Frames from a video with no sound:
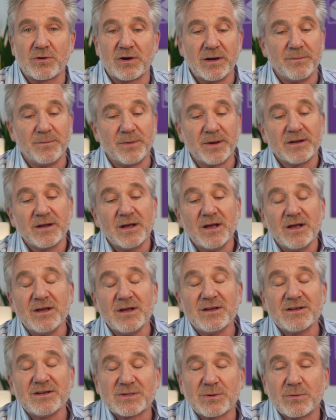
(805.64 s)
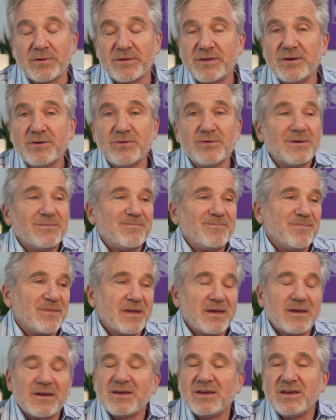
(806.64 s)
But so with you,
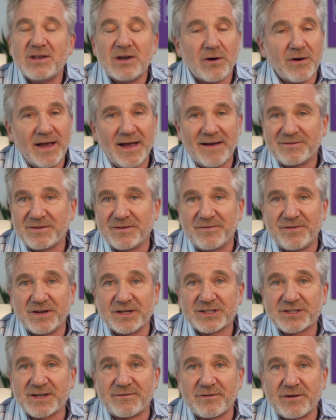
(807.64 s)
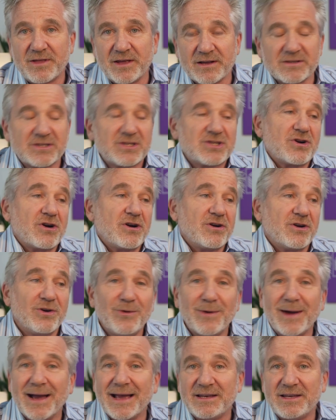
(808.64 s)
you don't have to finish everything. Start new
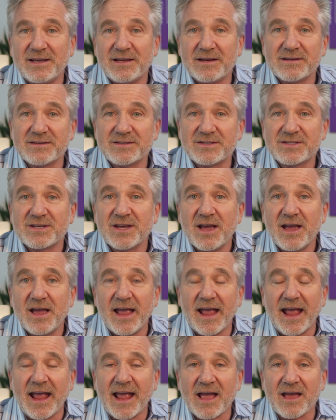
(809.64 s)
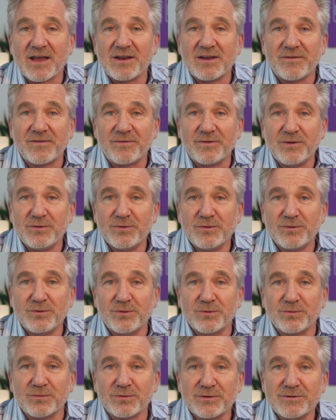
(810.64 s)
ideas. And if
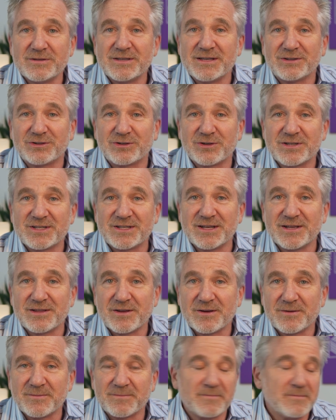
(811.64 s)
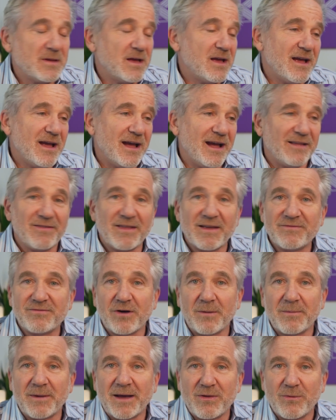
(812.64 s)
you lose interest in them and they fall
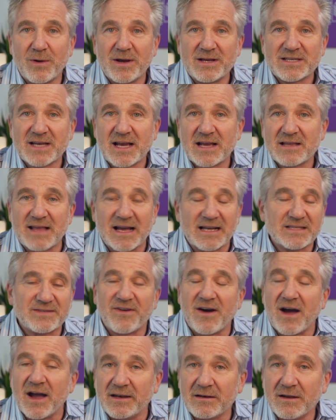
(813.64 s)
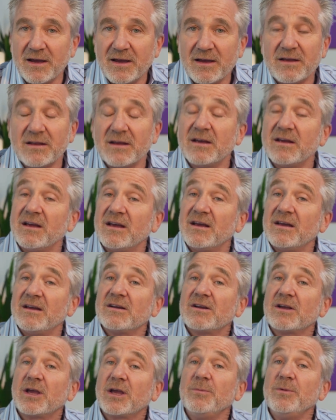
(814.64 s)
by the wayside, that's fine.
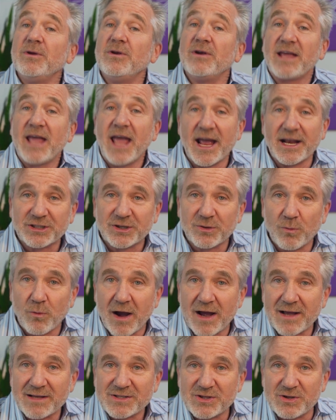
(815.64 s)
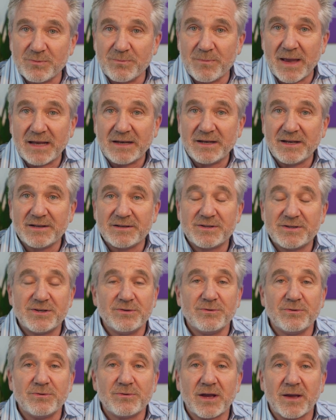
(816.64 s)
Communication wise, you may need
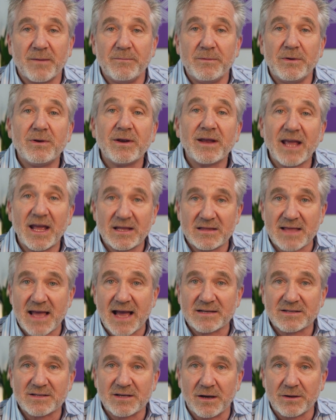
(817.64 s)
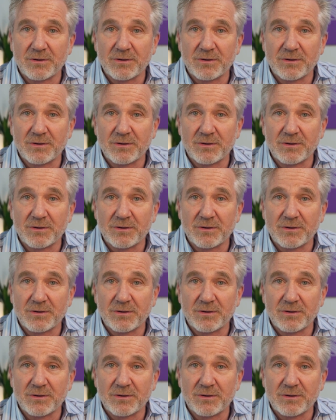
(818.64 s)
to communicate that to other